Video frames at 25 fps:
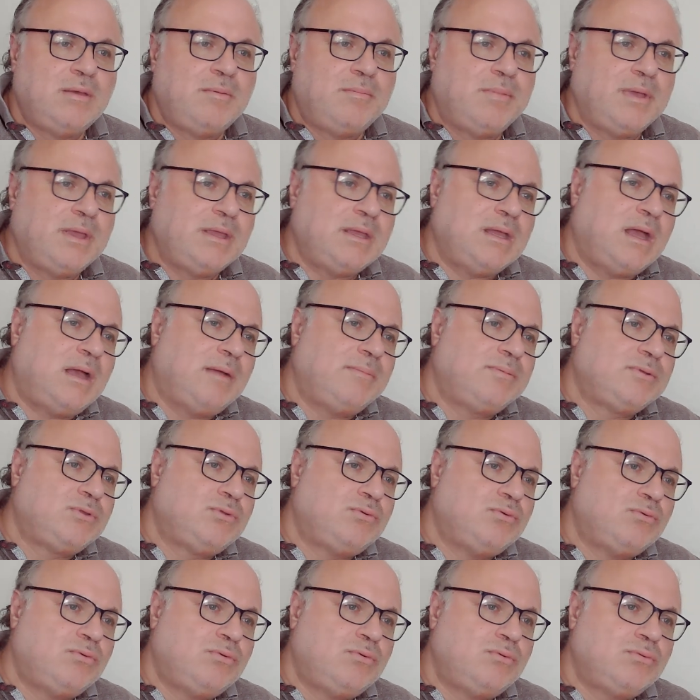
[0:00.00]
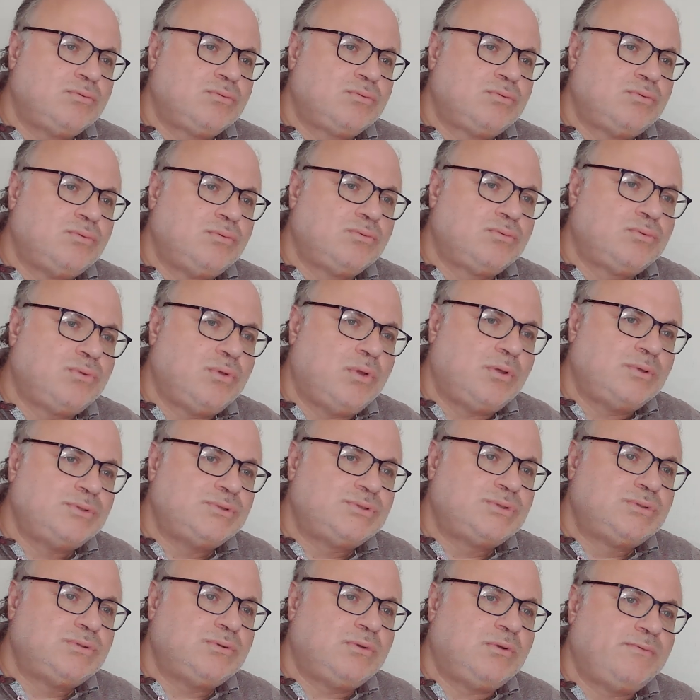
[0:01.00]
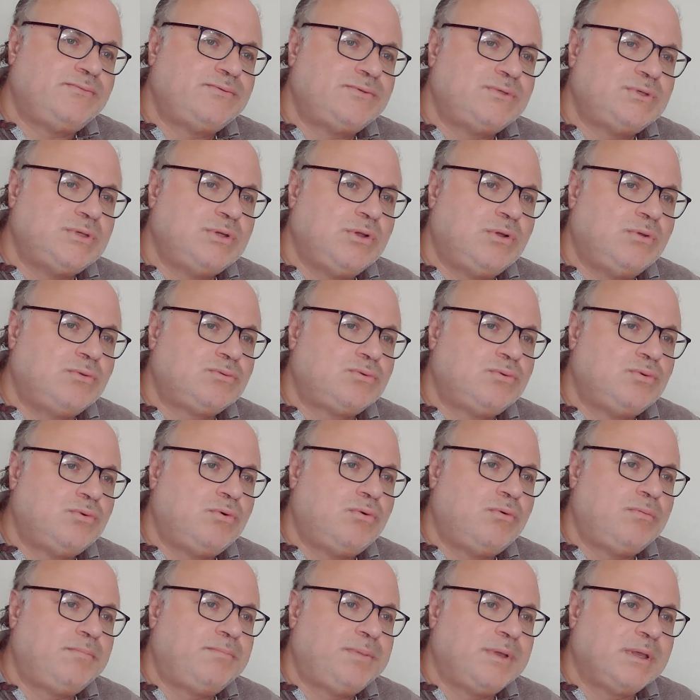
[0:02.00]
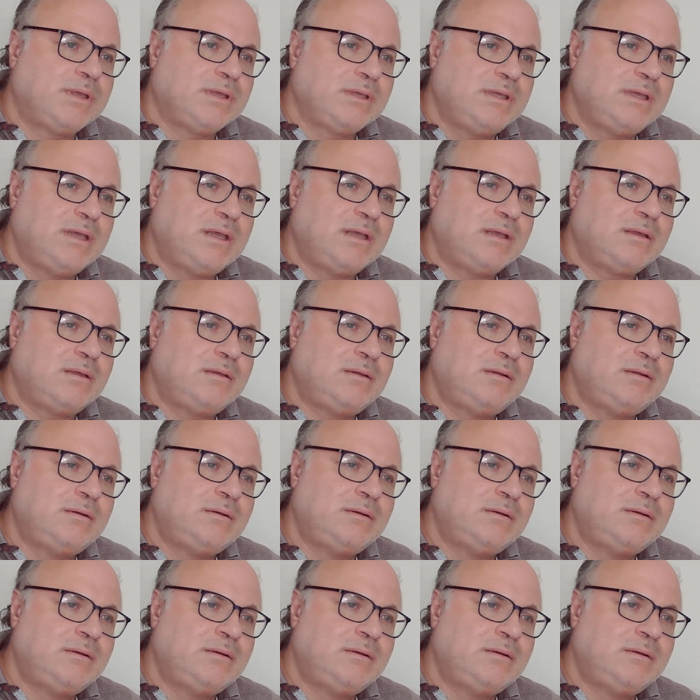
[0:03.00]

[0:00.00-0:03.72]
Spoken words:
by up to 2 tons of CO2 per year.